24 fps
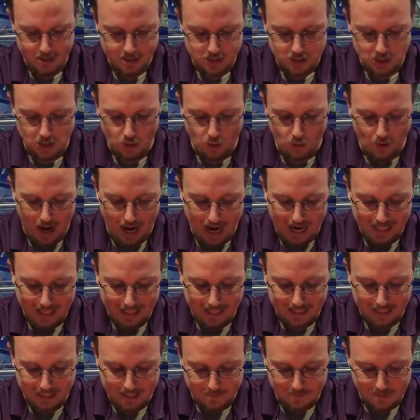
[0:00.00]
So I
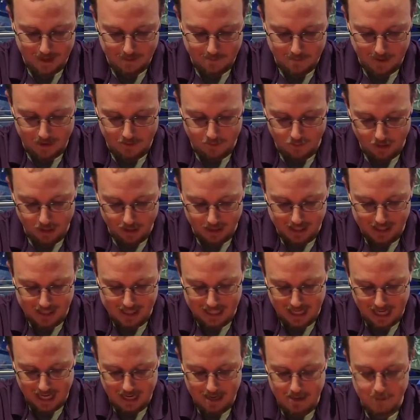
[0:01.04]
like to make mine really
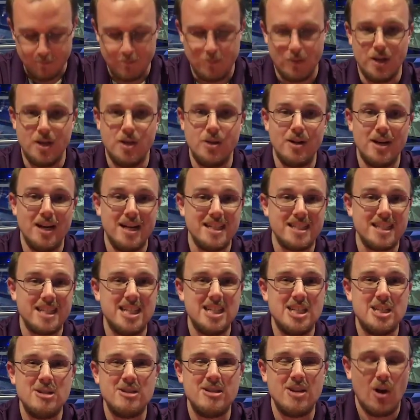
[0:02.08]
tight, but you guys
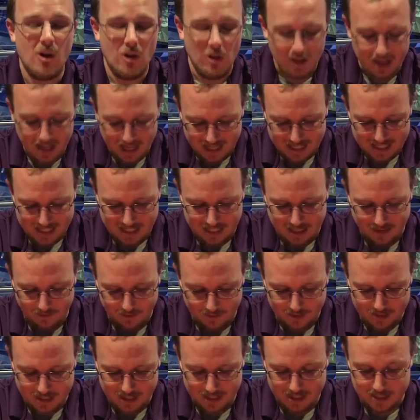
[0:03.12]
can do all kinds of
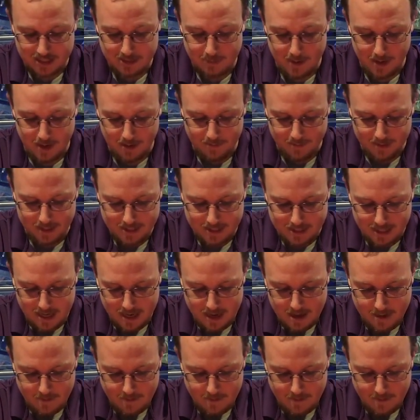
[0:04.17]
different experiments.